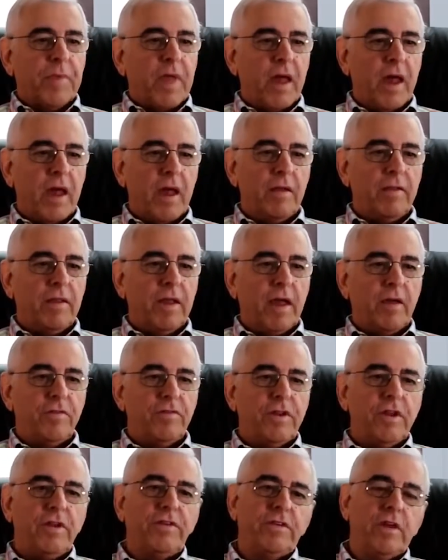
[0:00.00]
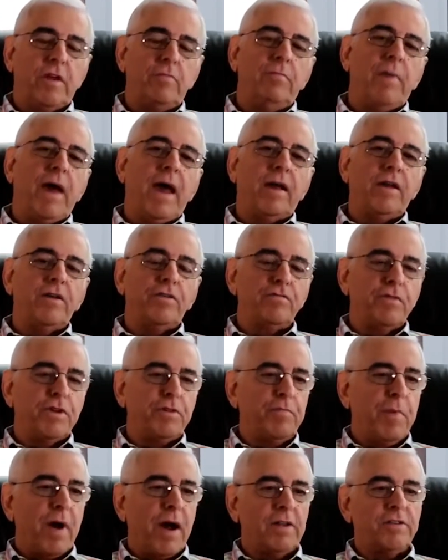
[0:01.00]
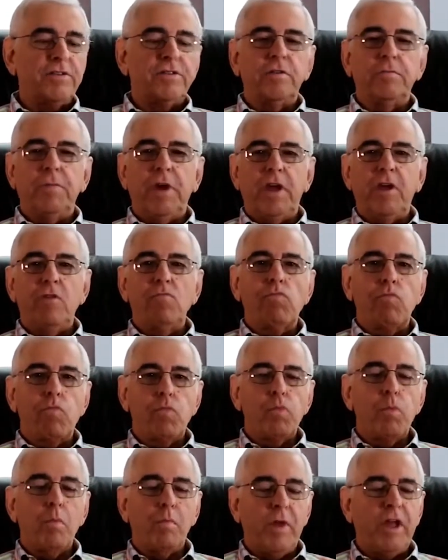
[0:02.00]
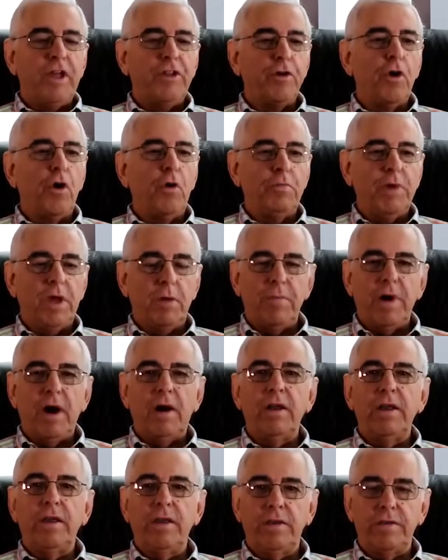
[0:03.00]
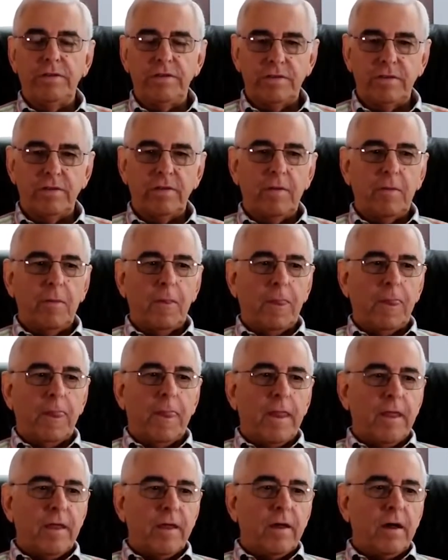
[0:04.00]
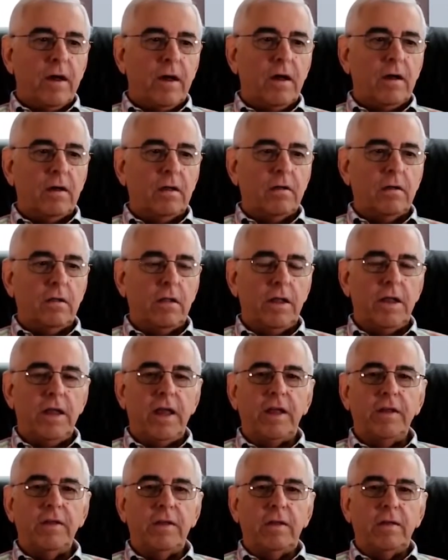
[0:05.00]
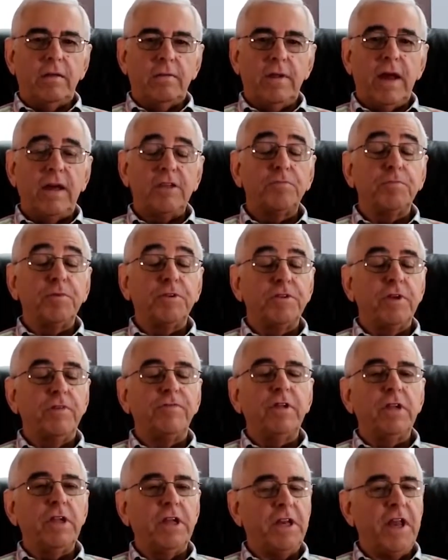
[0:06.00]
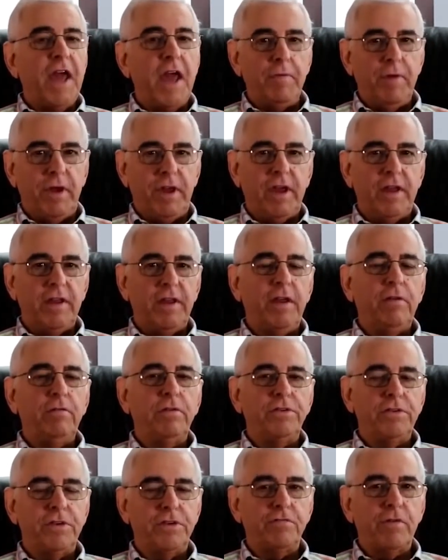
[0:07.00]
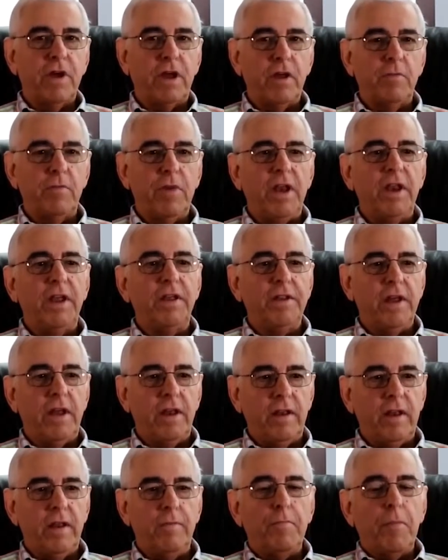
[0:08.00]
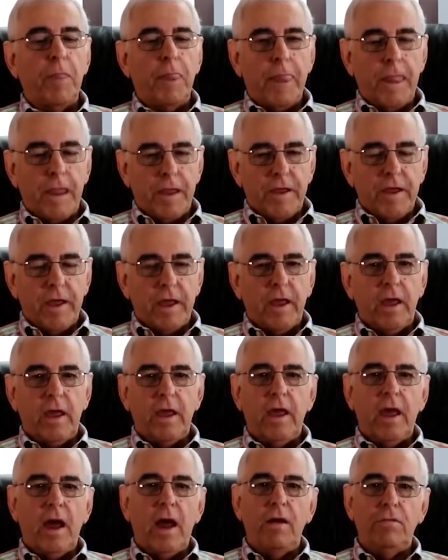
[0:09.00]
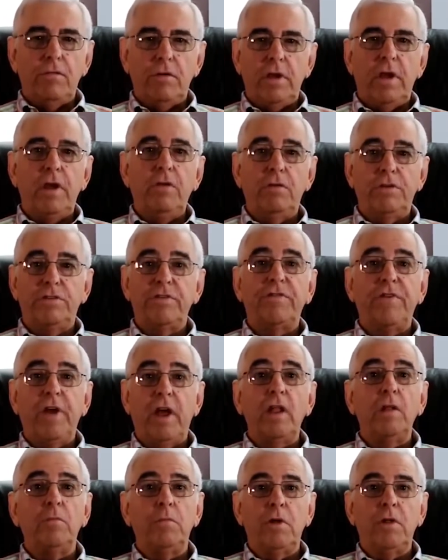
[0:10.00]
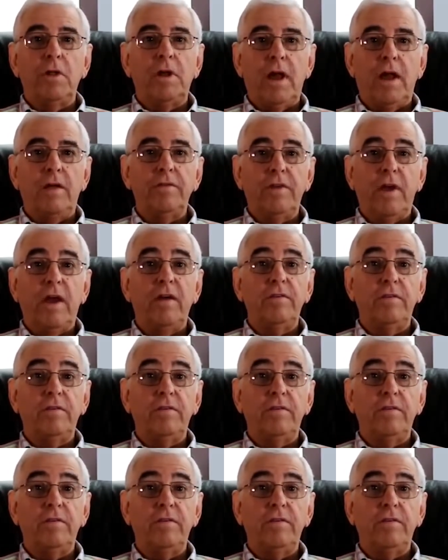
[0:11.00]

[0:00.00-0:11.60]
And as he sent back his response to me, he told me about his clinic, not specifically naming it. He was just recommending that he was available at